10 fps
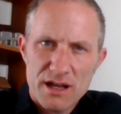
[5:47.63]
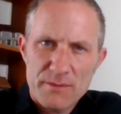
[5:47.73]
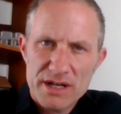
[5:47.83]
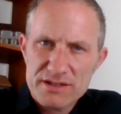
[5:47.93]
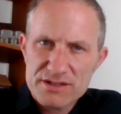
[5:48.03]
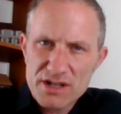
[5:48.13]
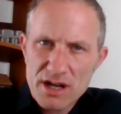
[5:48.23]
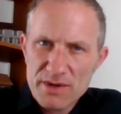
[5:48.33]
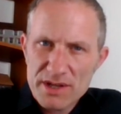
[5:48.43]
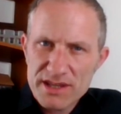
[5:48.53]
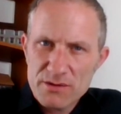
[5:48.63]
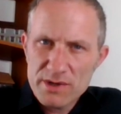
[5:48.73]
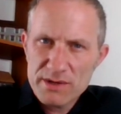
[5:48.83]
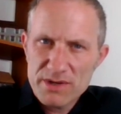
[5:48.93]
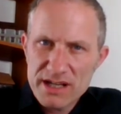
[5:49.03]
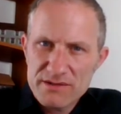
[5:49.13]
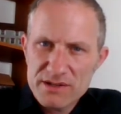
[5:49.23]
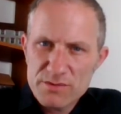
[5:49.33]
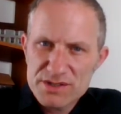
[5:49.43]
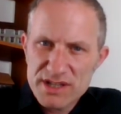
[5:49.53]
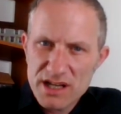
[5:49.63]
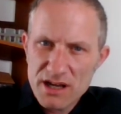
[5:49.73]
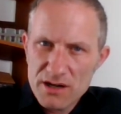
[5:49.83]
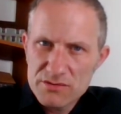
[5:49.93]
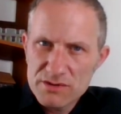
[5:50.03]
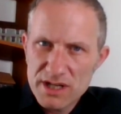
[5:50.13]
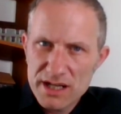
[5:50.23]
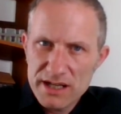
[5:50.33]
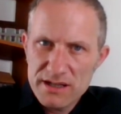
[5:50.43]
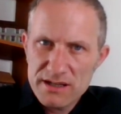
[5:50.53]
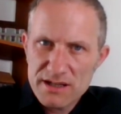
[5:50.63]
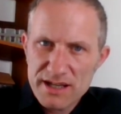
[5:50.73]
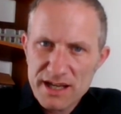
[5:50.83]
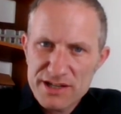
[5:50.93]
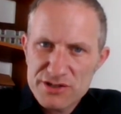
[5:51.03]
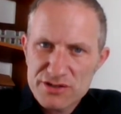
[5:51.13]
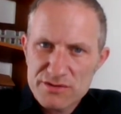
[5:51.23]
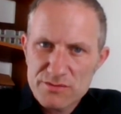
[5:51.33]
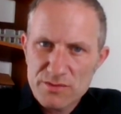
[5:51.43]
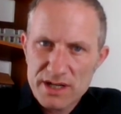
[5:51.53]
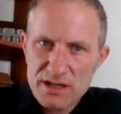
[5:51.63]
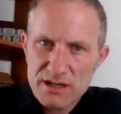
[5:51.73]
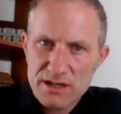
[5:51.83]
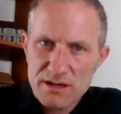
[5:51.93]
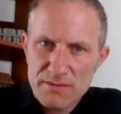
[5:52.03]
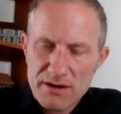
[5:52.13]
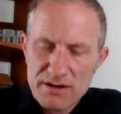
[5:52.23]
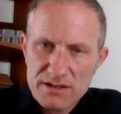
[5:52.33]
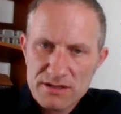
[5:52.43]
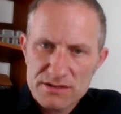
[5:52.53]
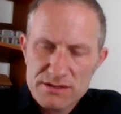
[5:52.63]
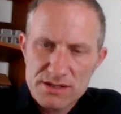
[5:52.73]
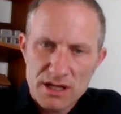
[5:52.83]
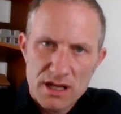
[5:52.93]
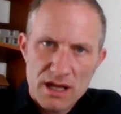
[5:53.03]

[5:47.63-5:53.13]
I mean, at the time, I think we believed it was the only occasion when Americans